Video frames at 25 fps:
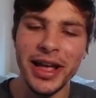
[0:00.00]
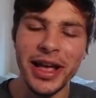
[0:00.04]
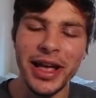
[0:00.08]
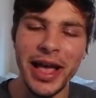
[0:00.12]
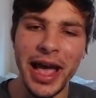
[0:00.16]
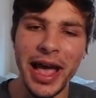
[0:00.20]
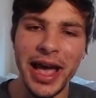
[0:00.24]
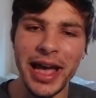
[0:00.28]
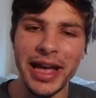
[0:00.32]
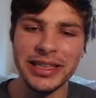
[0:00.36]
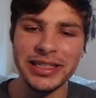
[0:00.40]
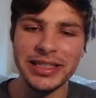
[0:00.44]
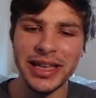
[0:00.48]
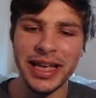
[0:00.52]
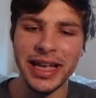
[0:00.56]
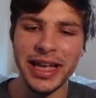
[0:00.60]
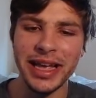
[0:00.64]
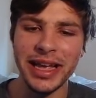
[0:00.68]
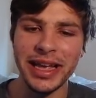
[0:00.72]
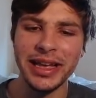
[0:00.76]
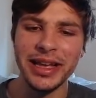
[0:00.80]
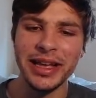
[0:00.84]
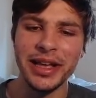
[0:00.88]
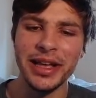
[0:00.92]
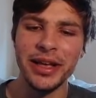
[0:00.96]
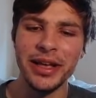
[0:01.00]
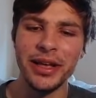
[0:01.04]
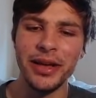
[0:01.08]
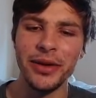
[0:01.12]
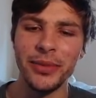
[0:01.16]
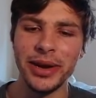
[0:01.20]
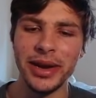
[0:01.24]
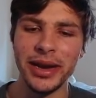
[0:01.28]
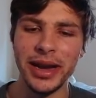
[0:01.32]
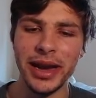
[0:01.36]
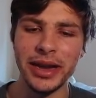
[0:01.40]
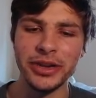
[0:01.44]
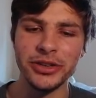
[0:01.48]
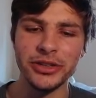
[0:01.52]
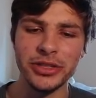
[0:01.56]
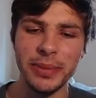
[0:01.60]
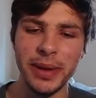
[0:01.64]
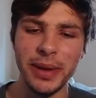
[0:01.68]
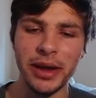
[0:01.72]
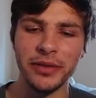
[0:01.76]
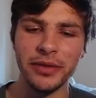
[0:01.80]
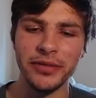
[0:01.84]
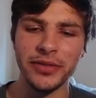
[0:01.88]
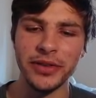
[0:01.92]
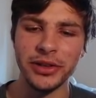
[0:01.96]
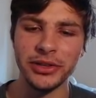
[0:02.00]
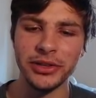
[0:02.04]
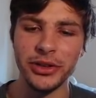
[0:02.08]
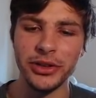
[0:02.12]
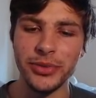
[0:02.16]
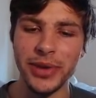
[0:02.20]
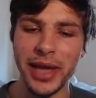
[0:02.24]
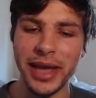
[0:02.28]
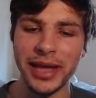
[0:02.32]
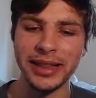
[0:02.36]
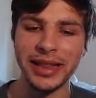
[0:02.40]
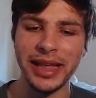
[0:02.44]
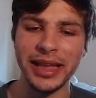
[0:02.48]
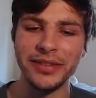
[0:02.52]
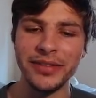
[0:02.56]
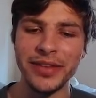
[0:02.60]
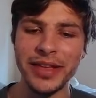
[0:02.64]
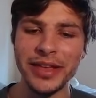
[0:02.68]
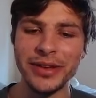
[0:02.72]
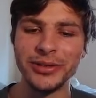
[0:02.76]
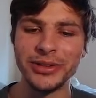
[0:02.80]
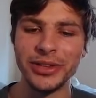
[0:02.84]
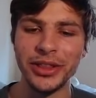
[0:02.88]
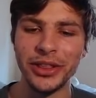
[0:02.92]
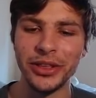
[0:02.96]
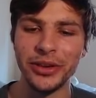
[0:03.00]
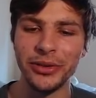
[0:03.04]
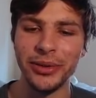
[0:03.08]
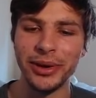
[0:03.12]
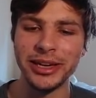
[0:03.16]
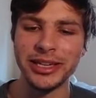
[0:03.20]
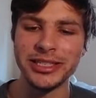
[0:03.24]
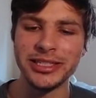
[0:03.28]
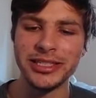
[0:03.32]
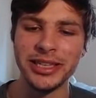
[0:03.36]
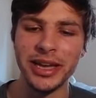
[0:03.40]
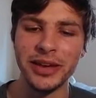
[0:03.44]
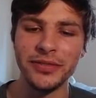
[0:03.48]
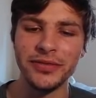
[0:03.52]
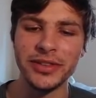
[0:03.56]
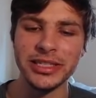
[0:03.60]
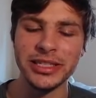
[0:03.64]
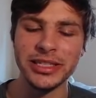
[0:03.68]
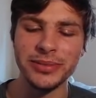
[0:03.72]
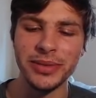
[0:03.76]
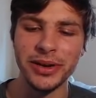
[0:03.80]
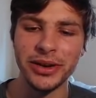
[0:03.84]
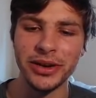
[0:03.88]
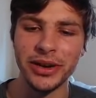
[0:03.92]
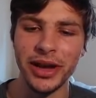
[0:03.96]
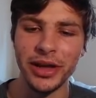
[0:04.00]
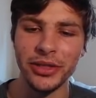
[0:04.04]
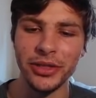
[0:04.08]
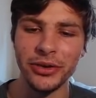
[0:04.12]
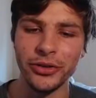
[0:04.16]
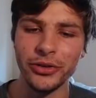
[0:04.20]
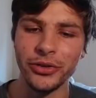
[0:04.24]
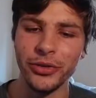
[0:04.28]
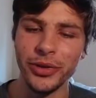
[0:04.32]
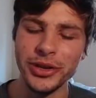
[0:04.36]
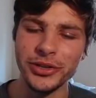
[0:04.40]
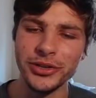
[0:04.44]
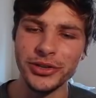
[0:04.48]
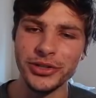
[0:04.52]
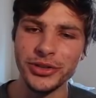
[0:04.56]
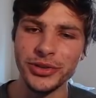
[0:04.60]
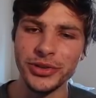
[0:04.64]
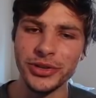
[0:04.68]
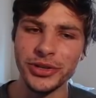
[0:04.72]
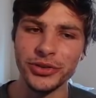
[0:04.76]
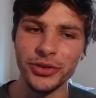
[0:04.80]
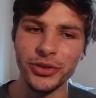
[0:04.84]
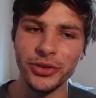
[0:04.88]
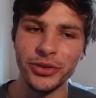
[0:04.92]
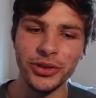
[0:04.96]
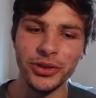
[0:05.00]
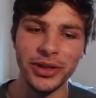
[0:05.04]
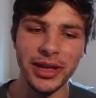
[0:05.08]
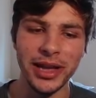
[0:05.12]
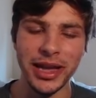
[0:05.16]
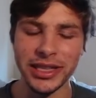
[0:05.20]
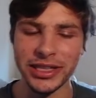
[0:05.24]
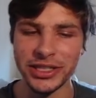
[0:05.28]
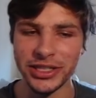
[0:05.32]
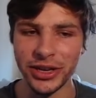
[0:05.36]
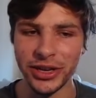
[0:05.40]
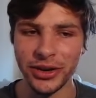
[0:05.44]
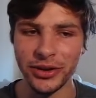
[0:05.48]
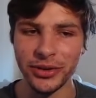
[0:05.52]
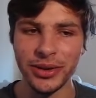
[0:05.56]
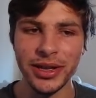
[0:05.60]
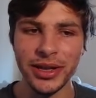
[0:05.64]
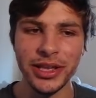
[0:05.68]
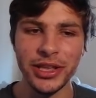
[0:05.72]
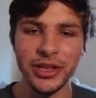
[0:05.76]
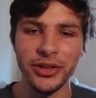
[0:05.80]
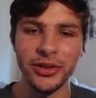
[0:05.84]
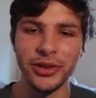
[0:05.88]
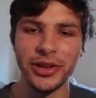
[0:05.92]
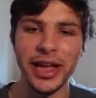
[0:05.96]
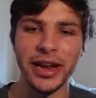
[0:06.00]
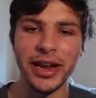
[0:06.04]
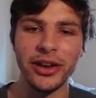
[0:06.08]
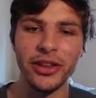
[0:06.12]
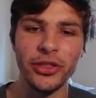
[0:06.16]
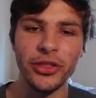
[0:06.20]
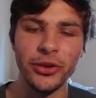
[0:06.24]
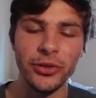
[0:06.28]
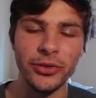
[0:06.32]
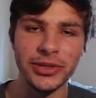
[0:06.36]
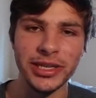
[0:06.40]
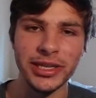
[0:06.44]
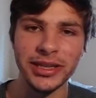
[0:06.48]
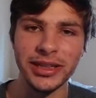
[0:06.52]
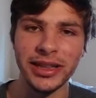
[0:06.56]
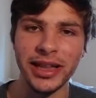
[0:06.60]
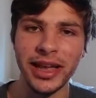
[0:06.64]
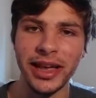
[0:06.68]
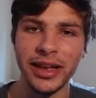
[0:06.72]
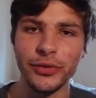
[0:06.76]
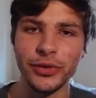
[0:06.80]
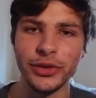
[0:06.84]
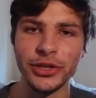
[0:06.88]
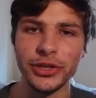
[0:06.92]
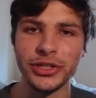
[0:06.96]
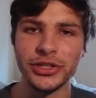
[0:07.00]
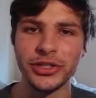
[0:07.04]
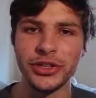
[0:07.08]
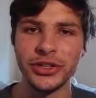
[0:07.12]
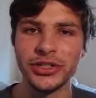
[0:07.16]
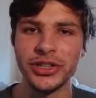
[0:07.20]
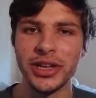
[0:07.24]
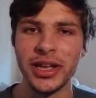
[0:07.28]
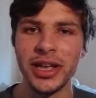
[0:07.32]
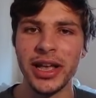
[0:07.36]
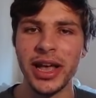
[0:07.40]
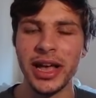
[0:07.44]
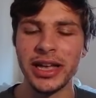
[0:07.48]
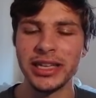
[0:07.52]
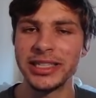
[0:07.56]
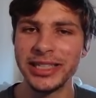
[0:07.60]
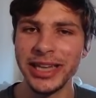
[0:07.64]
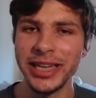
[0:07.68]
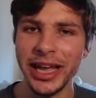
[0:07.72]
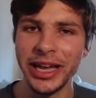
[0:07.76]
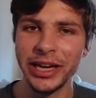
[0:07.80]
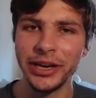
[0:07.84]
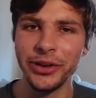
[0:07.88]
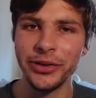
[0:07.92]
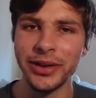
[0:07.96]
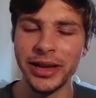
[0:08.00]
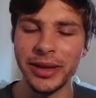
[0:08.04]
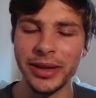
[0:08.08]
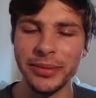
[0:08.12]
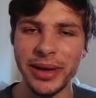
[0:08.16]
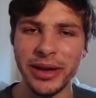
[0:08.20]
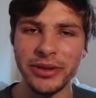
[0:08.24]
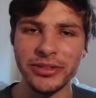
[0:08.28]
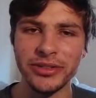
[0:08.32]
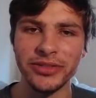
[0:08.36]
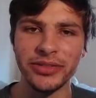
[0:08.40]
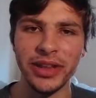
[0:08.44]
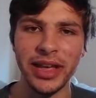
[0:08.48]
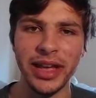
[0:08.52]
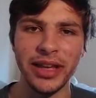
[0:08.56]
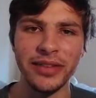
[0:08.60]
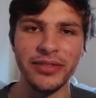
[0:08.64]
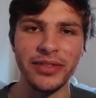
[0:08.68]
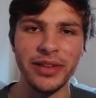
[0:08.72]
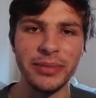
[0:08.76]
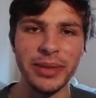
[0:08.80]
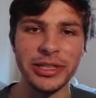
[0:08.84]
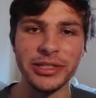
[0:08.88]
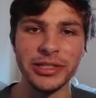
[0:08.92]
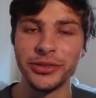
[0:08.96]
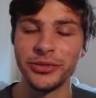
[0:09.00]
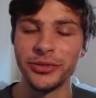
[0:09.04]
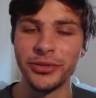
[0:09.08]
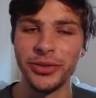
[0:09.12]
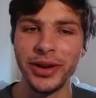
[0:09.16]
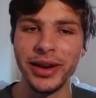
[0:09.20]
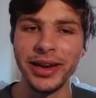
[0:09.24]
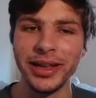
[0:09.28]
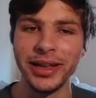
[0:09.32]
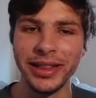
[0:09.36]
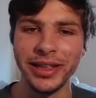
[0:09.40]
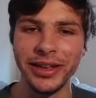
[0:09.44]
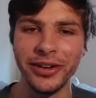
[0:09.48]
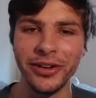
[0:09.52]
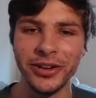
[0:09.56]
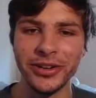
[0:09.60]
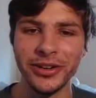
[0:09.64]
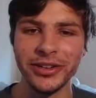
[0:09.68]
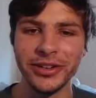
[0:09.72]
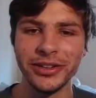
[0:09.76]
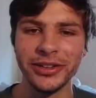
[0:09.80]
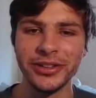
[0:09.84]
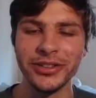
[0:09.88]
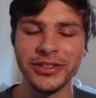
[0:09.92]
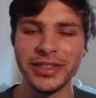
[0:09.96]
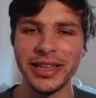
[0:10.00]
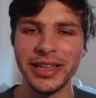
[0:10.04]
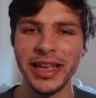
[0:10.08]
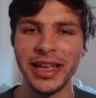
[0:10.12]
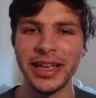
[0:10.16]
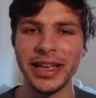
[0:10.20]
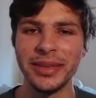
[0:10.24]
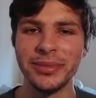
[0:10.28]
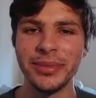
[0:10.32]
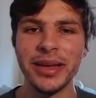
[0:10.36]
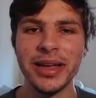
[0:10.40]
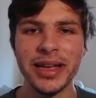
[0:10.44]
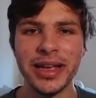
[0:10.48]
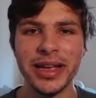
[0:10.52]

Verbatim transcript: as a when it enters the battlefield, you gain life equal to the greatest toughness among other creatures you control, and so you'll gain 13 life, which is just a staggering amount of life and makes it really hard to lose the game.